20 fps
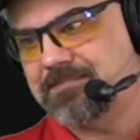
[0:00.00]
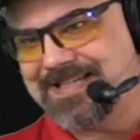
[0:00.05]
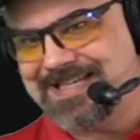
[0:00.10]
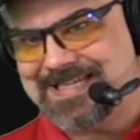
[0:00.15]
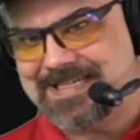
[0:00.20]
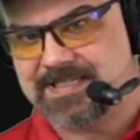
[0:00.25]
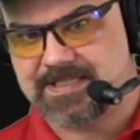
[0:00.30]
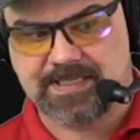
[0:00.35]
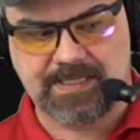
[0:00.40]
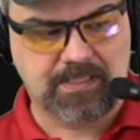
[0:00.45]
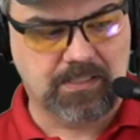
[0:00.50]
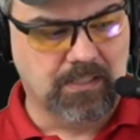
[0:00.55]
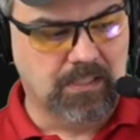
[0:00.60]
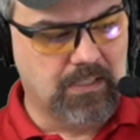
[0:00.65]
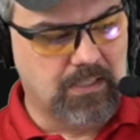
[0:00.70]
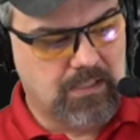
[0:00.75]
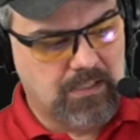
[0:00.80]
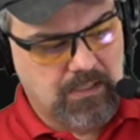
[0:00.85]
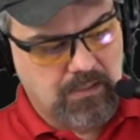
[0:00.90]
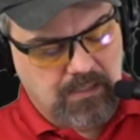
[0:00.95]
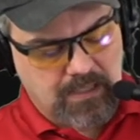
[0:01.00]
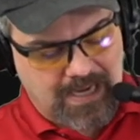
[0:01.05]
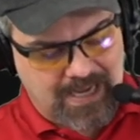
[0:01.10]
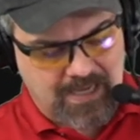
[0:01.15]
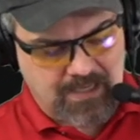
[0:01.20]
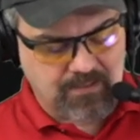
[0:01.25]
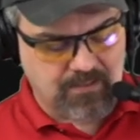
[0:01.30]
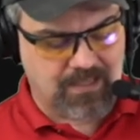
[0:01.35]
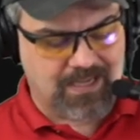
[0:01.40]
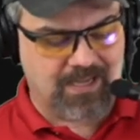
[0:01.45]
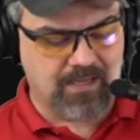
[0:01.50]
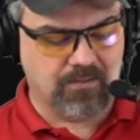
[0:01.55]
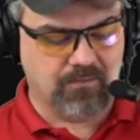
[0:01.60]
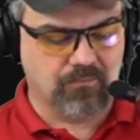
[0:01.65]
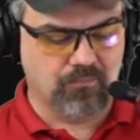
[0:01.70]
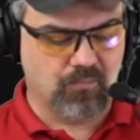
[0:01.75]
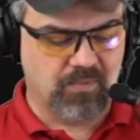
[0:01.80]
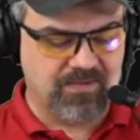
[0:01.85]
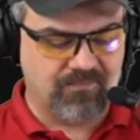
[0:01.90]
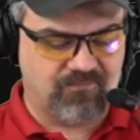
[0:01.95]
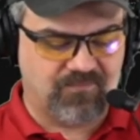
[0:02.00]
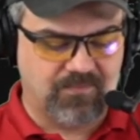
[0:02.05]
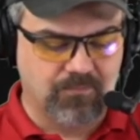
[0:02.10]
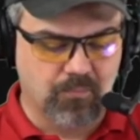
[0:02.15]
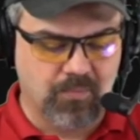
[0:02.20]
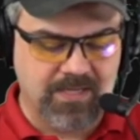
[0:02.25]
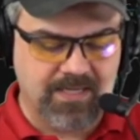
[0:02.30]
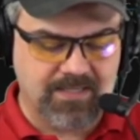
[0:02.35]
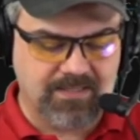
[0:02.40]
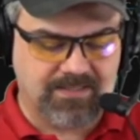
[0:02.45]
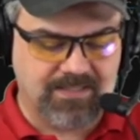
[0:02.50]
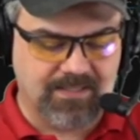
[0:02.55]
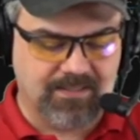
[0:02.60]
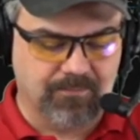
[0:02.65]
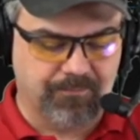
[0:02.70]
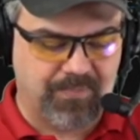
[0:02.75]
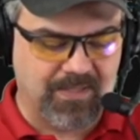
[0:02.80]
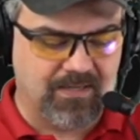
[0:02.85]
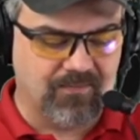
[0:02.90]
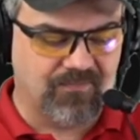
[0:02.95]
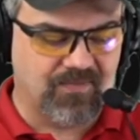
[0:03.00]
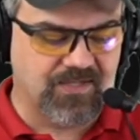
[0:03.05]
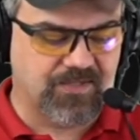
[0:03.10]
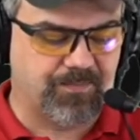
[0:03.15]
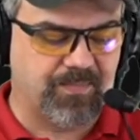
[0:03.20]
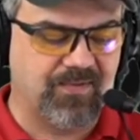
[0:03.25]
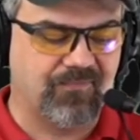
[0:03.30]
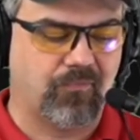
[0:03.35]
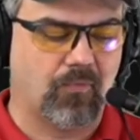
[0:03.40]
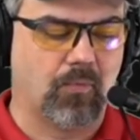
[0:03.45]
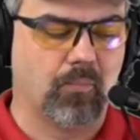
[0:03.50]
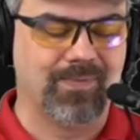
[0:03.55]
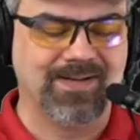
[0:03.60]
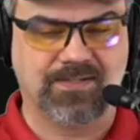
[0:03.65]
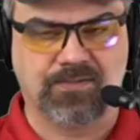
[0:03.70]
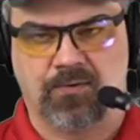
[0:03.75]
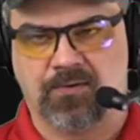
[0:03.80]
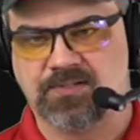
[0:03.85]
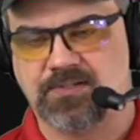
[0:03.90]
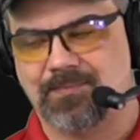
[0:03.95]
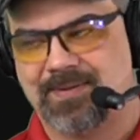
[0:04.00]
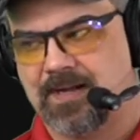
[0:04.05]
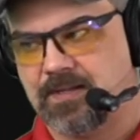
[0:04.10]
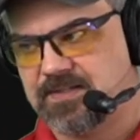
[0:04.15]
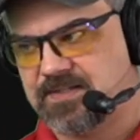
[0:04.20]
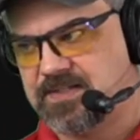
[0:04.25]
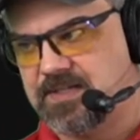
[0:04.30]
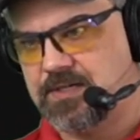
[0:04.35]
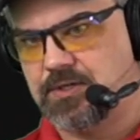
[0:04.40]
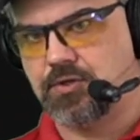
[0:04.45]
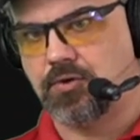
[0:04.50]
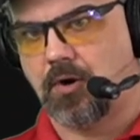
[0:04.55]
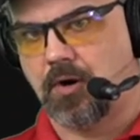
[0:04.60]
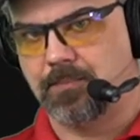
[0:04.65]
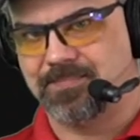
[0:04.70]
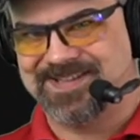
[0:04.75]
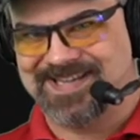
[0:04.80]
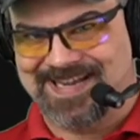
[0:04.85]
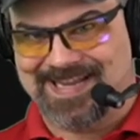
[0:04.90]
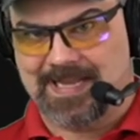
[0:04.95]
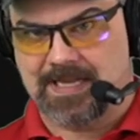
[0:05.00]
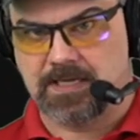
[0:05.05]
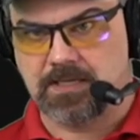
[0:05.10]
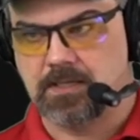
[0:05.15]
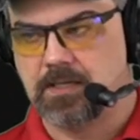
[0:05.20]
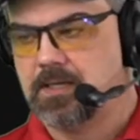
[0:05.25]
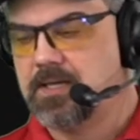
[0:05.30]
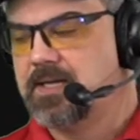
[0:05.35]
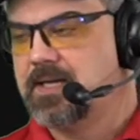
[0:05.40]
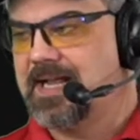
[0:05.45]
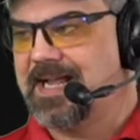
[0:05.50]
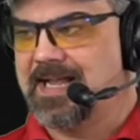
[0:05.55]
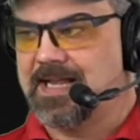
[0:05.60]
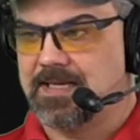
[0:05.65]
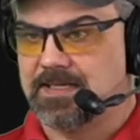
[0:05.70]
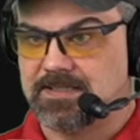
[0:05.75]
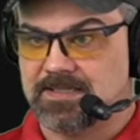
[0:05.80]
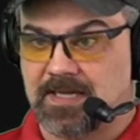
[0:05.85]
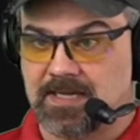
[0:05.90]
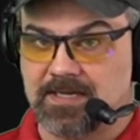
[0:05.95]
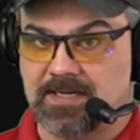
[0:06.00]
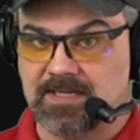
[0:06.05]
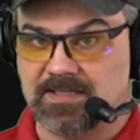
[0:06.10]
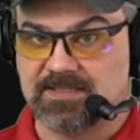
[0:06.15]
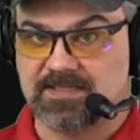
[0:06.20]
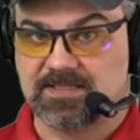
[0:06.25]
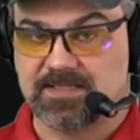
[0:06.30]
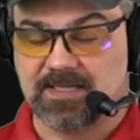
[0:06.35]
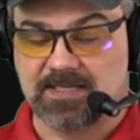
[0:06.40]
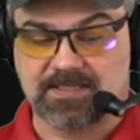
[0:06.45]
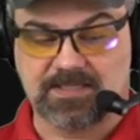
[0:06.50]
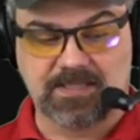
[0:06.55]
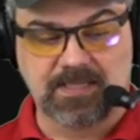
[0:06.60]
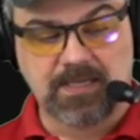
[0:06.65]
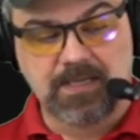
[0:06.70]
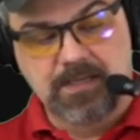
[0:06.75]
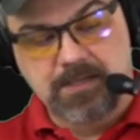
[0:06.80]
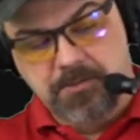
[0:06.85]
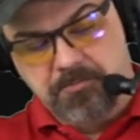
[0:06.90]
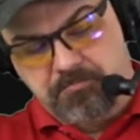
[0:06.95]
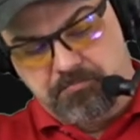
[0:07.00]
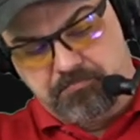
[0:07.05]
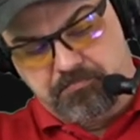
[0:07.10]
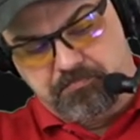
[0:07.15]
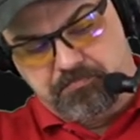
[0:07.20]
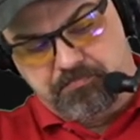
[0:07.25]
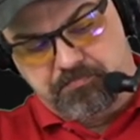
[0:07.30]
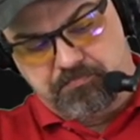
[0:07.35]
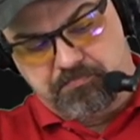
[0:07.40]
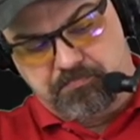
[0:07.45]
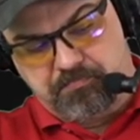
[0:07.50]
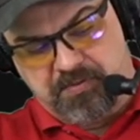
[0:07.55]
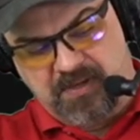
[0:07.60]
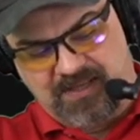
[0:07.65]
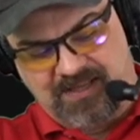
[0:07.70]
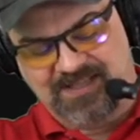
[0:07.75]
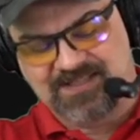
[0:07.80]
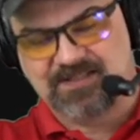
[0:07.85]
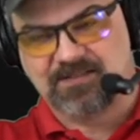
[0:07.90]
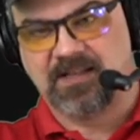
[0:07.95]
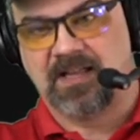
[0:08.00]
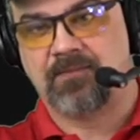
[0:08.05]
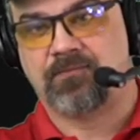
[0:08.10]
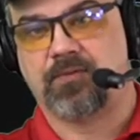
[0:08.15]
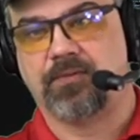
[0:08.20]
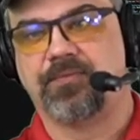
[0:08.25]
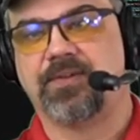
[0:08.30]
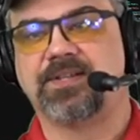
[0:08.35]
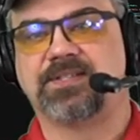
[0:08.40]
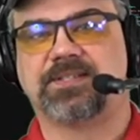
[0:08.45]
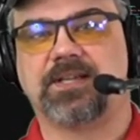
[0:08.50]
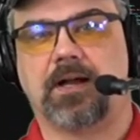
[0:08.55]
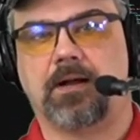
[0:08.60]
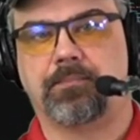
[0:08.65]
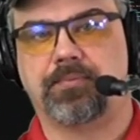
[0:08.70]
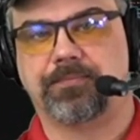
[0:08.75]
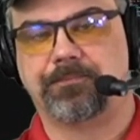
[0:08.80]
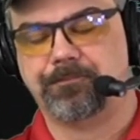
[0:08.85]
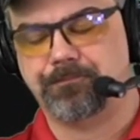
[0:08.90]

Easy and and we we did a bit of this before we talked about C sharp 10 and .NET 6. But let's level this up.